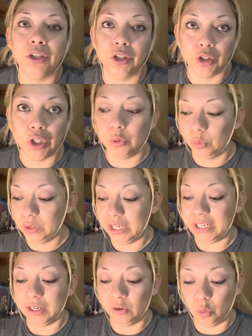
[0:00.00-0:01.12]
glow,
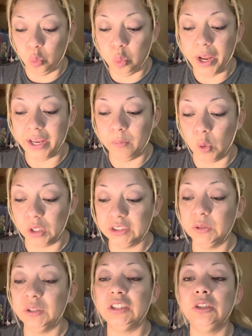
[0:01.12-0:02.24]
like way more.
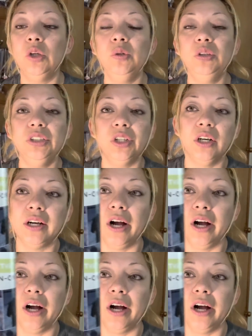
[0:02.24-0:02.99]
So it's glow in the dark